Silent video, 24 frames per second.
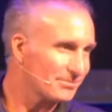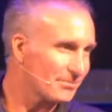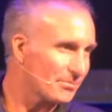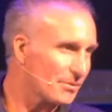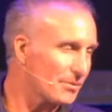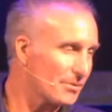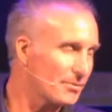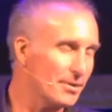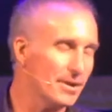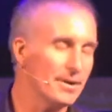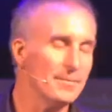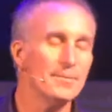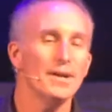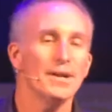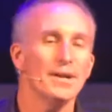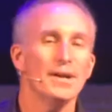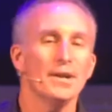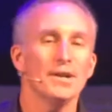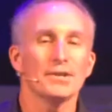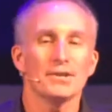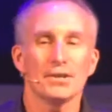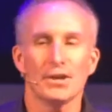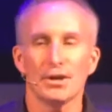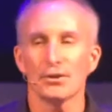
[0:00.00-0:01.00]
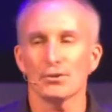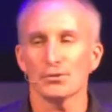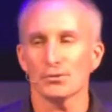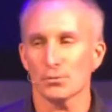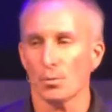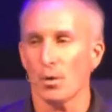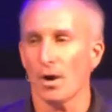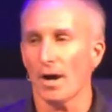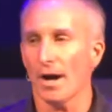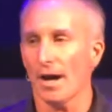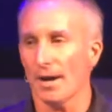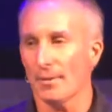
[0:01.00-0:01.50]
All right, here's
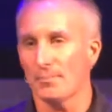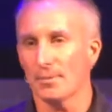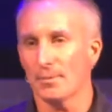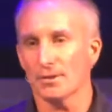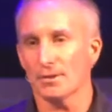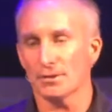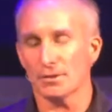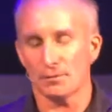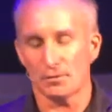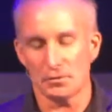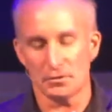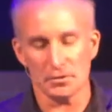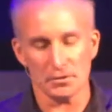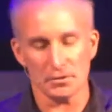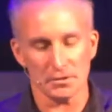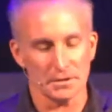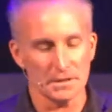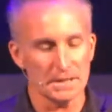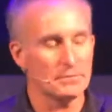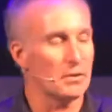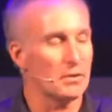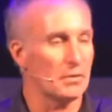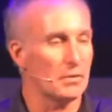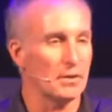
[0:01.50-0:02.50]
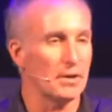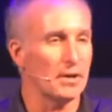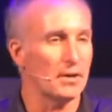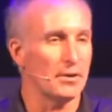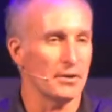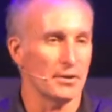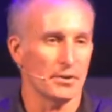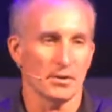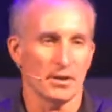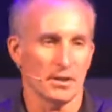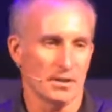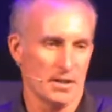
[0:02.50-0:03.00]
why. Because if you just leave it there,
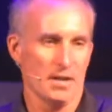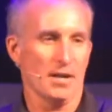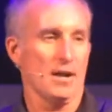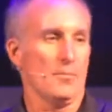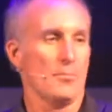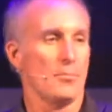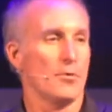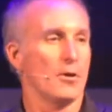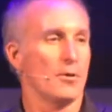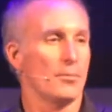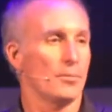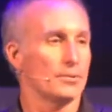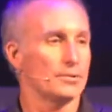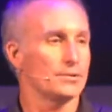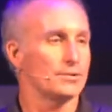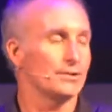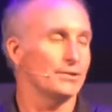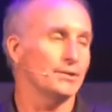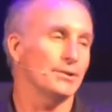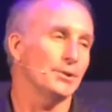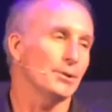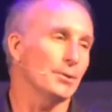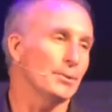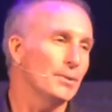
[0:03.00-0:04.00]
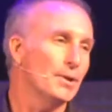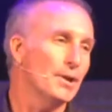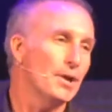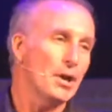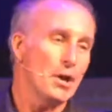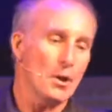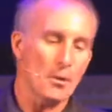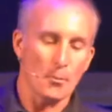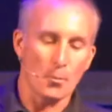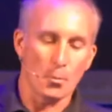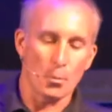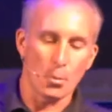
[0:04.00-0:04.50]
you're like, yeah, Paul, what's the deal?
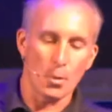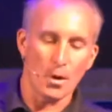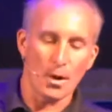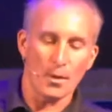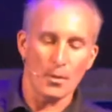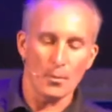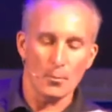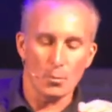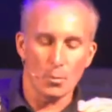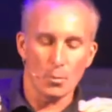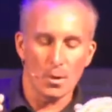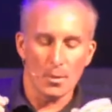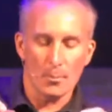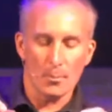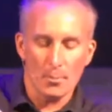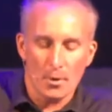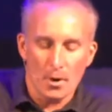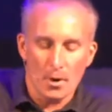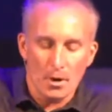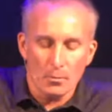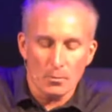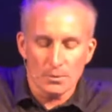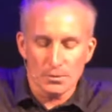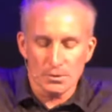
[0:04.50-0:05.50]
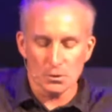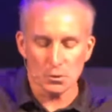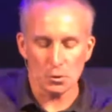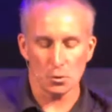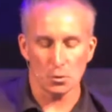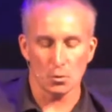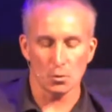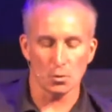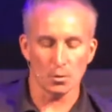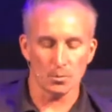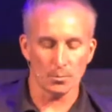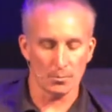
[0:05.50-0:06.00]
What what Paul was
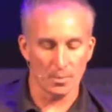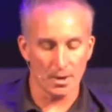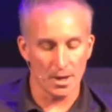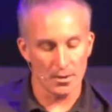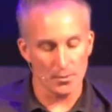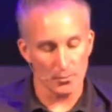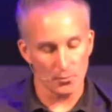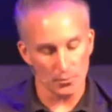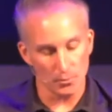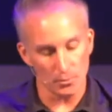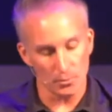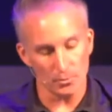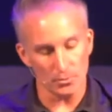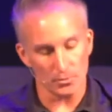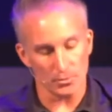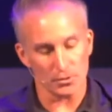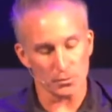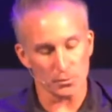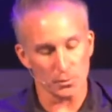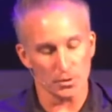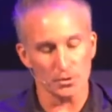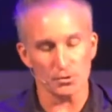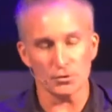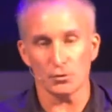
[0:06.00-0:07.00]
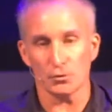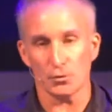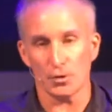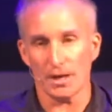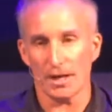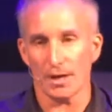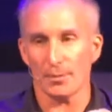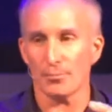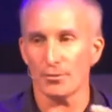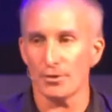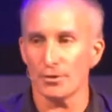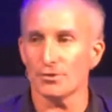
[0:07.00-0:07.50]
told by the rulers was you
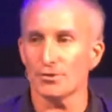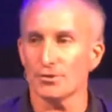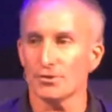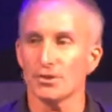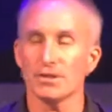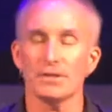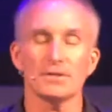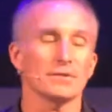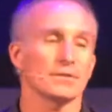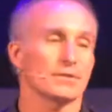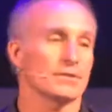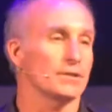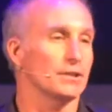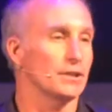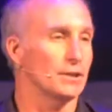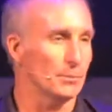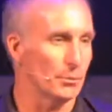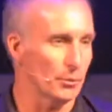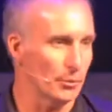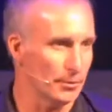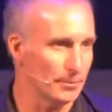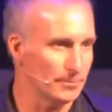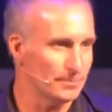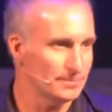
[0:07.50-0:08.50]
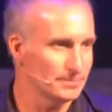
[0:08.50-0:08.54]
can't preach Jesus anymore.